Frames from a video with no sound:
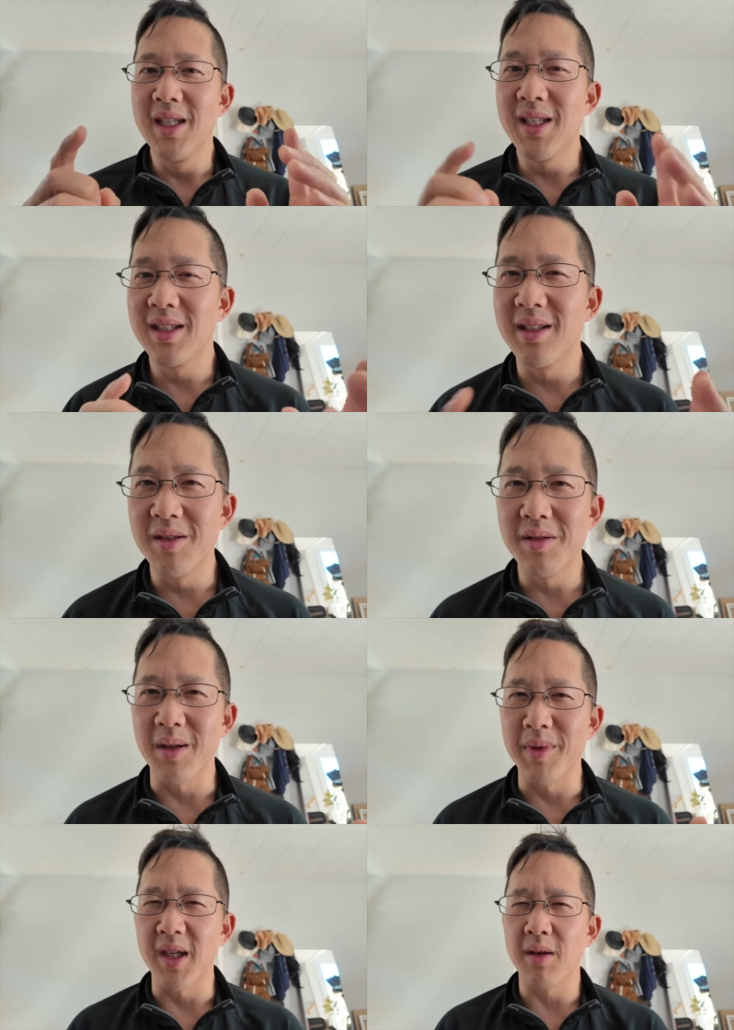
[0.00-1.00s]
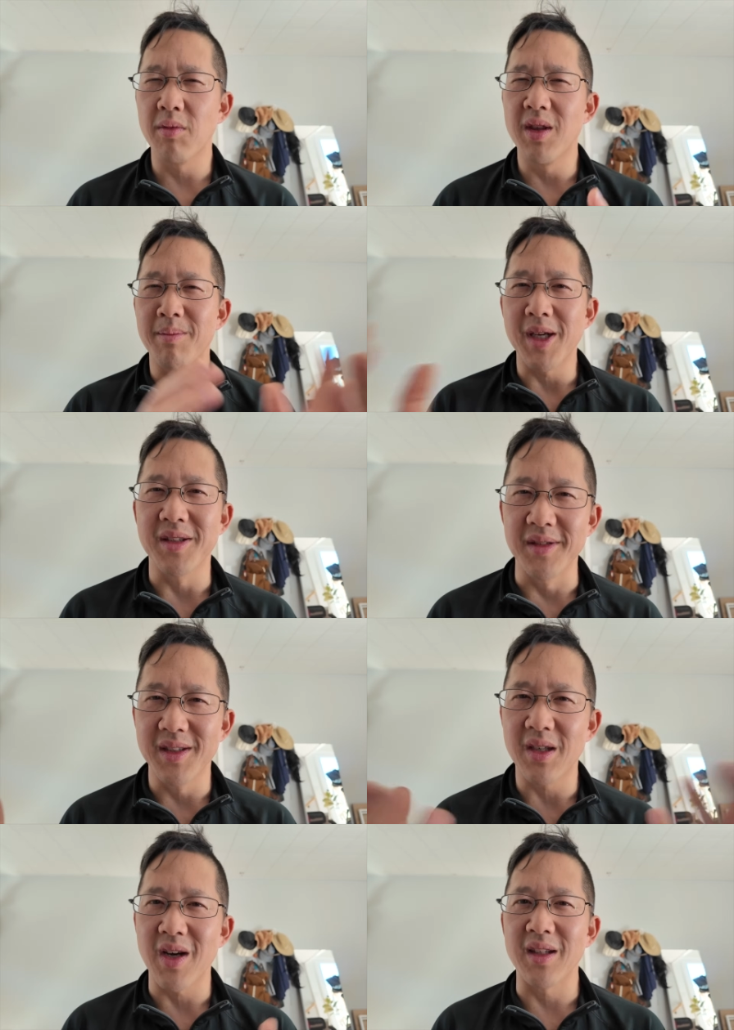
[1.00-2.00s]
is to do something with the
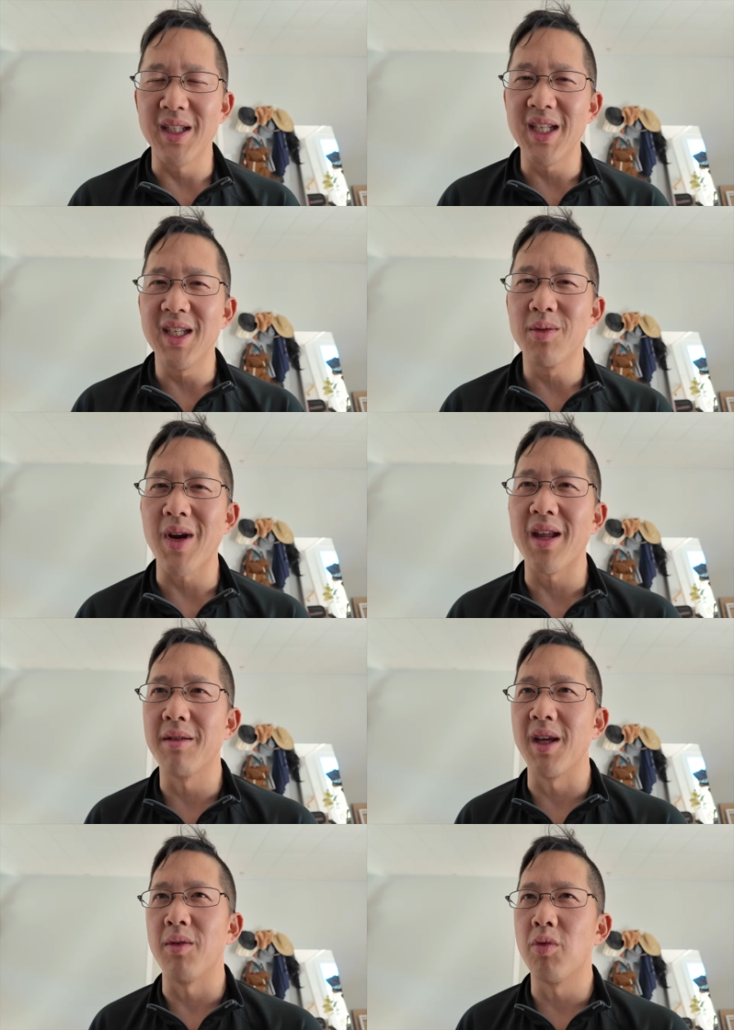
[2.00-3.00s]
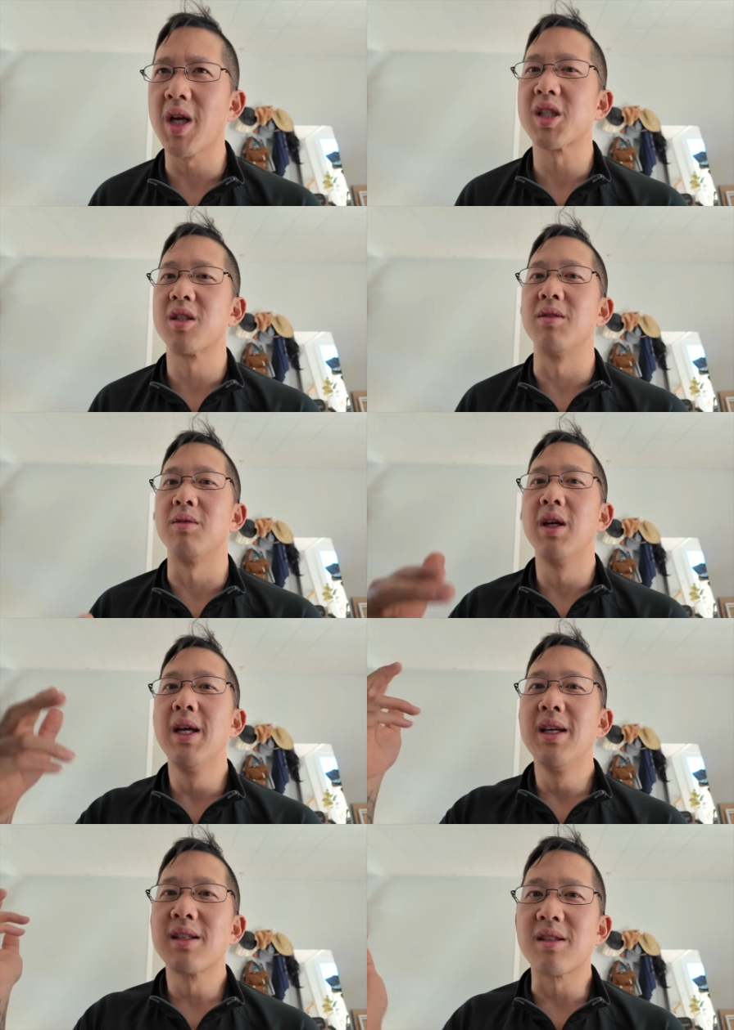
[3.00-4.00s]
muscles around the knee rather than rush to
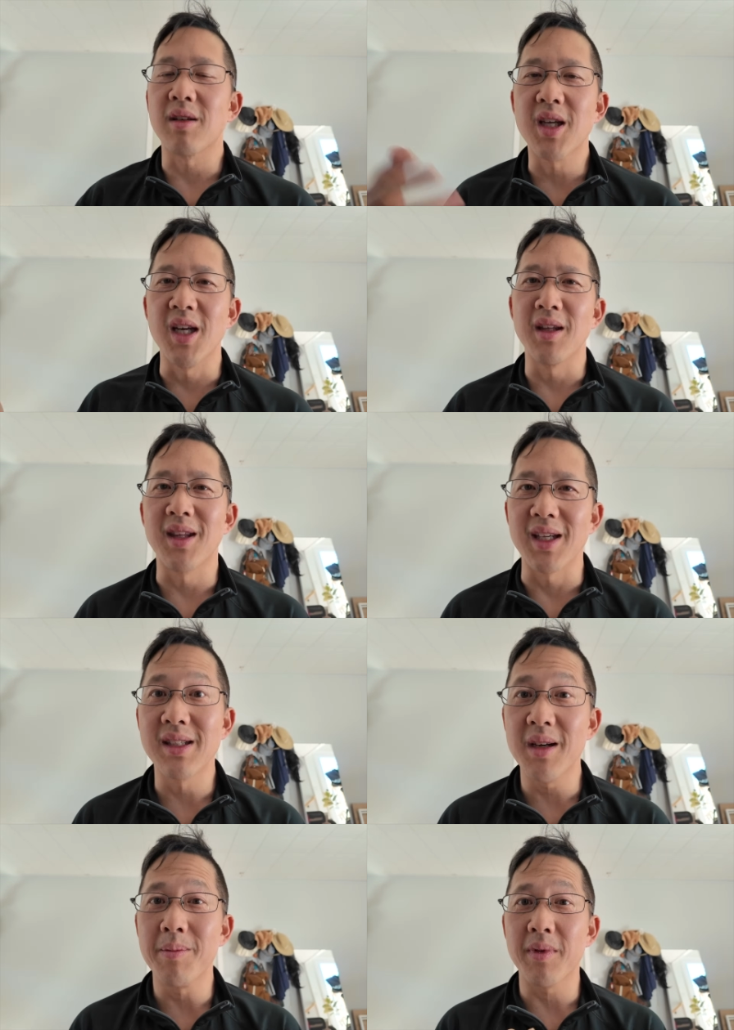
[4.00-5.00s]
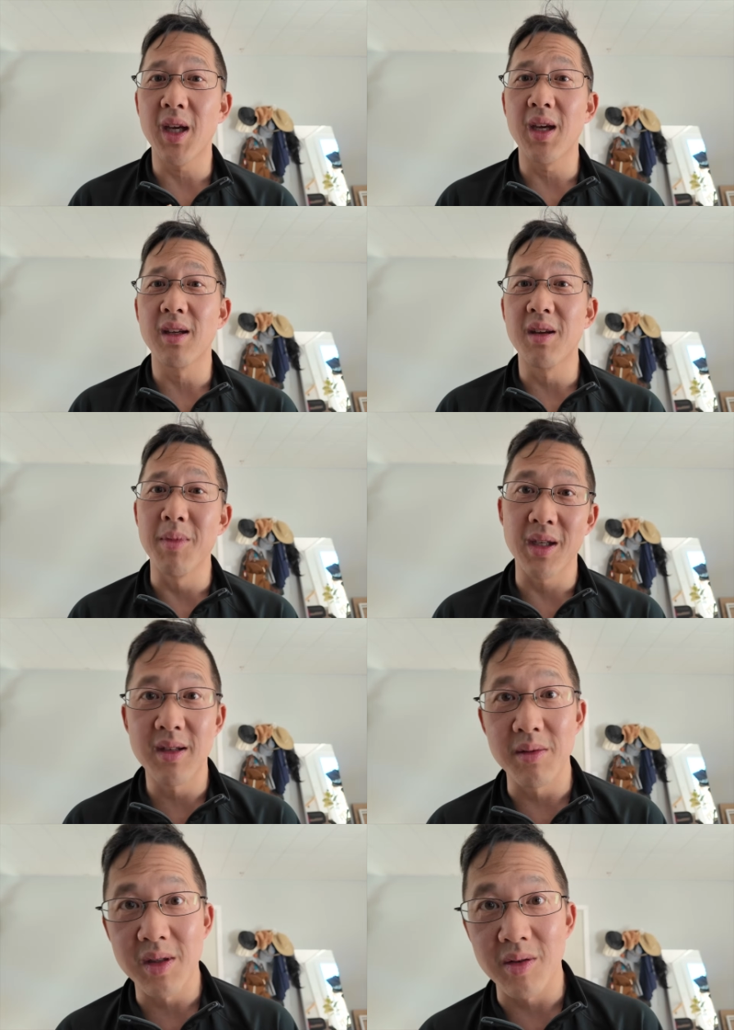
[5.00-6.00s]
start cutting things up and commit
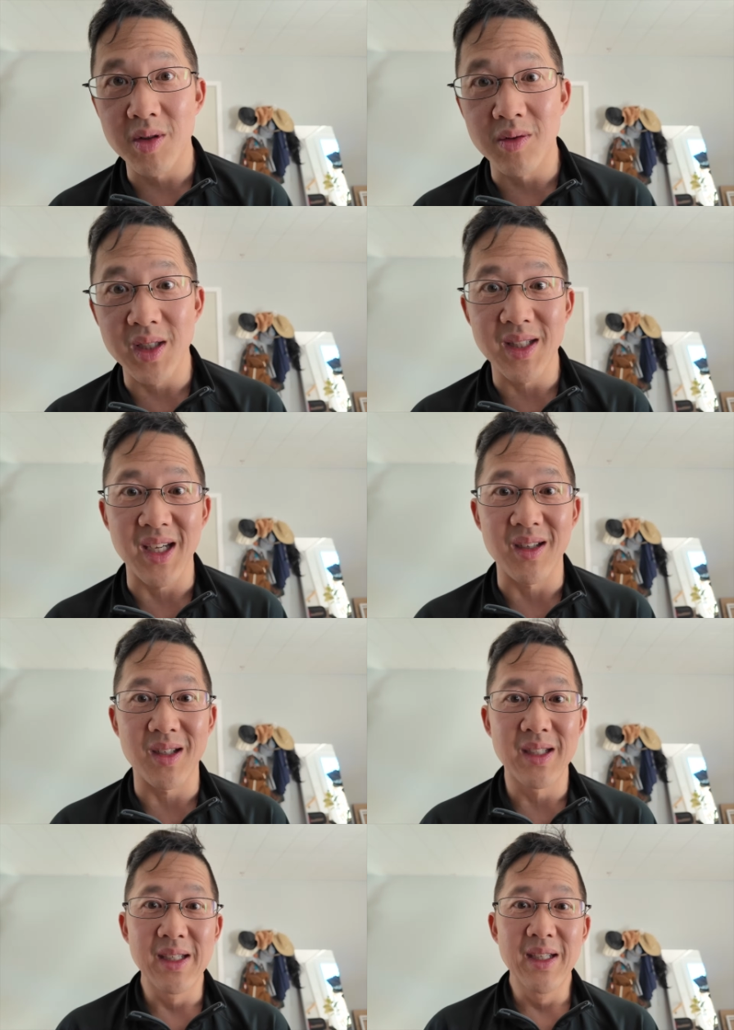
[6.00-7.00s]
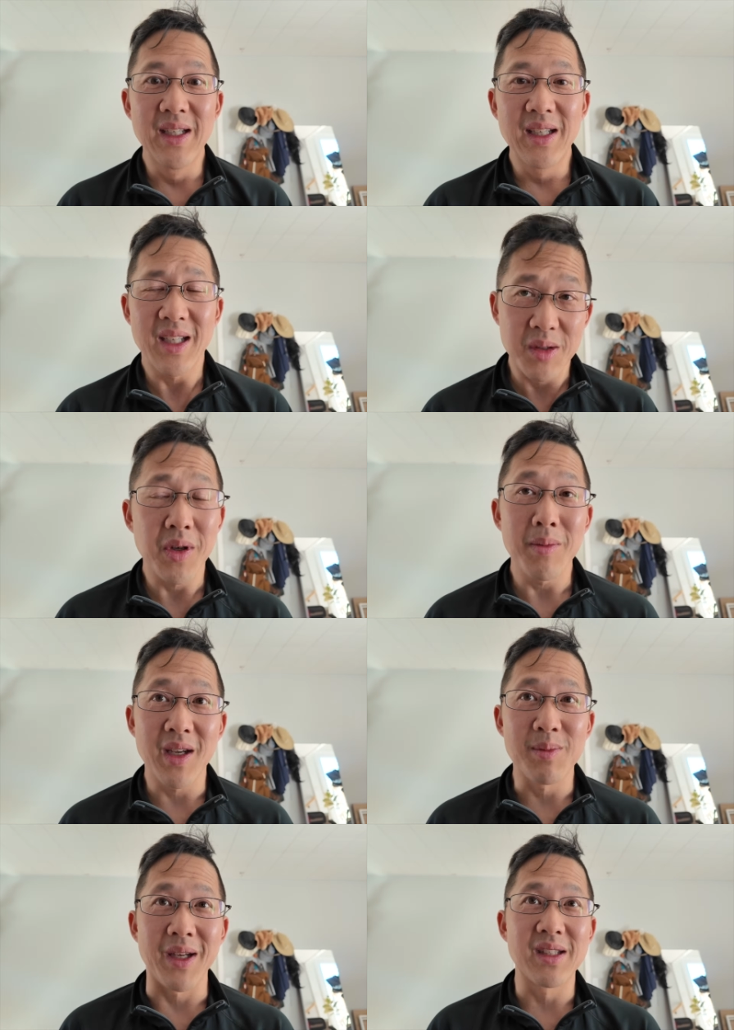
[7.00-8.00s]
to surgeries that are extremely
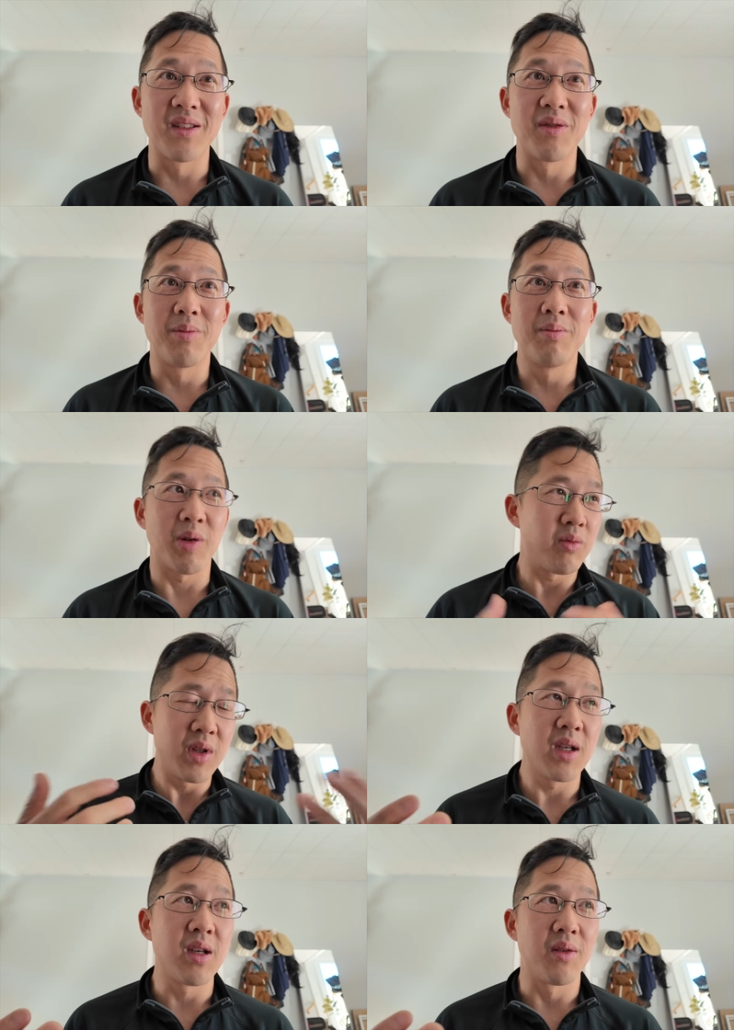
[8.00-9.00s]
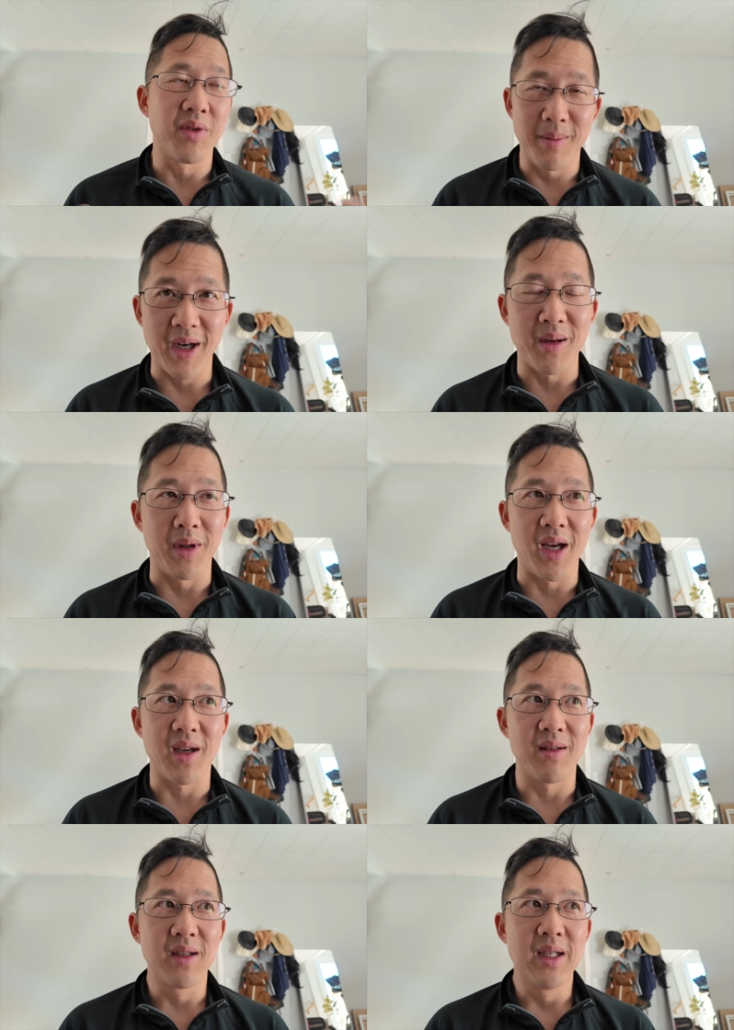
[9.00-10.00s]
expensive but really good for the bottom
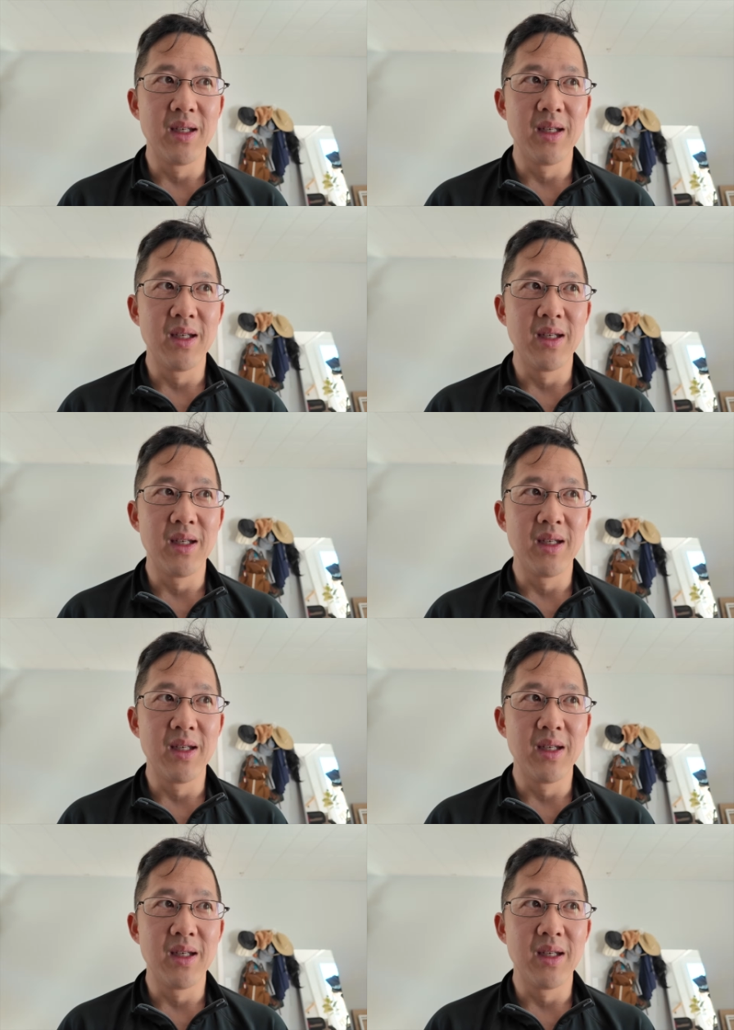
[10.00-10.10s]
line